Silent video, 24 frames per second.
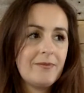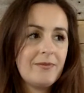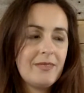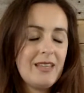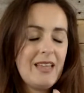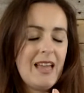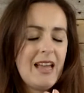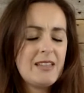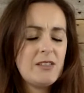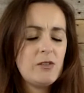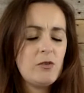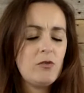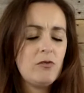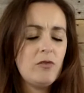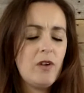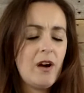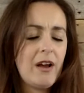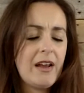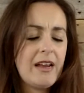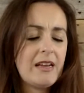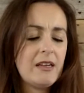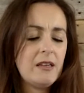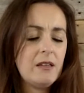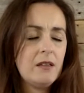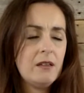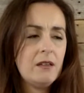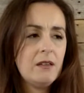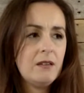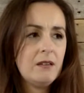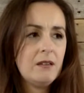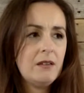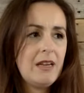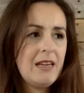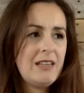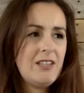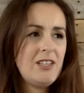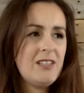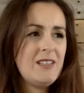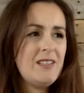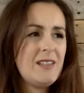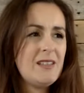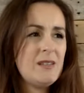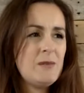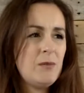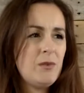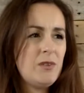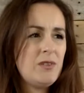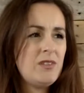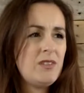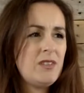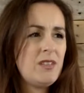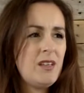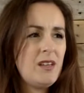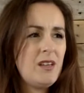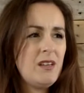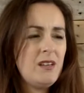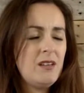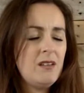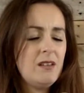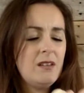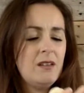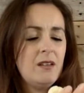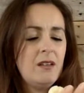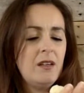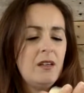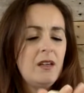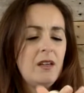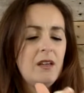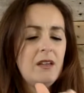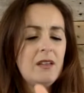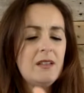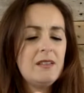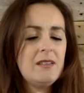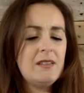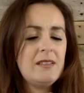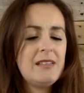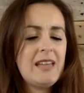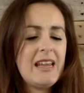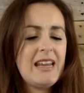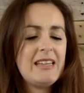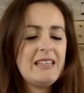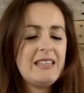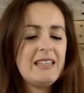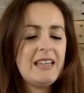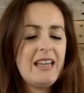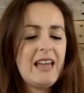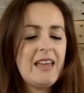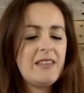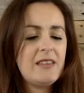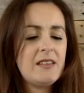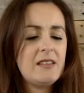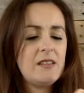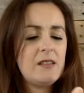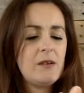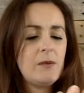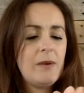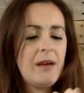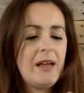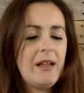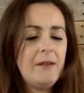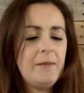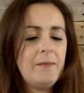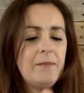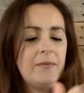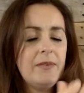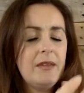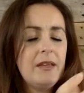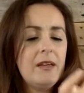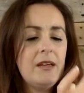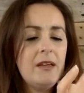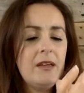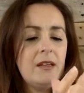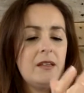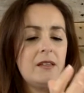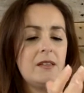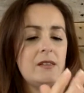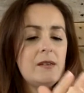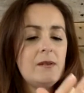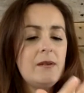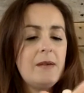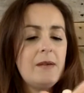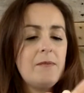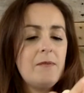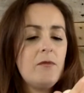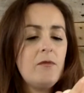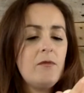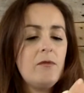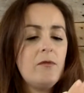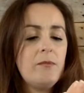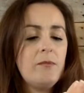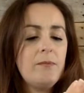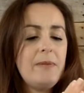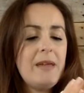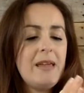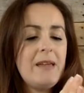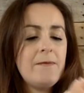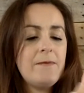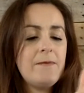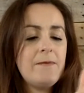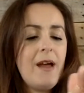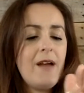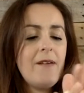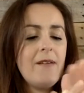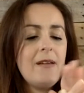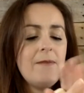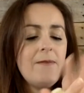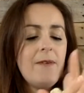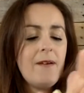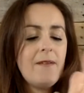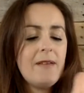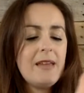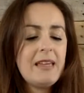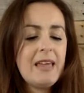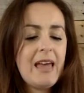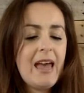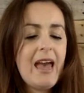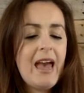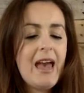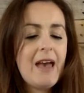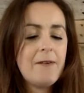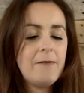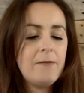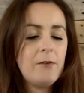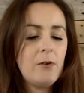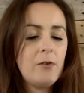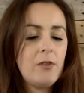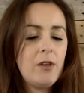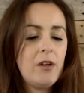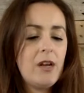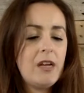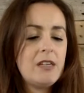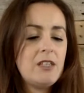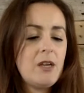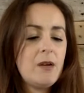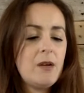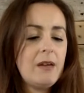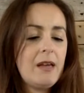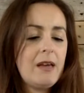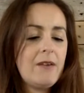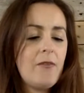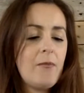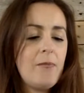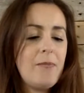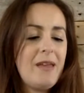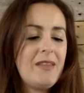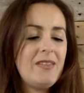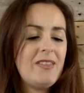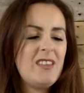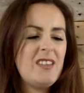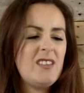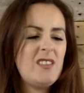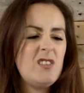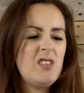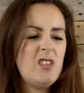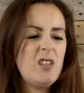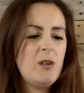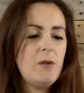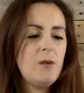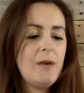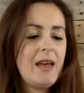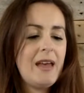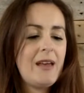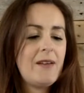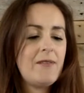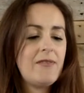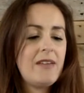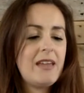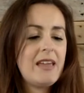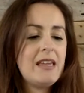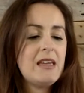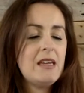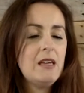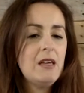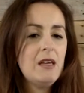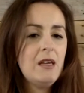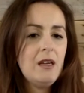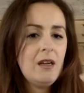That's all right. It just doesn't want to stay together so well. So I'm being very, very careful that I don't have a bit that's too heavy.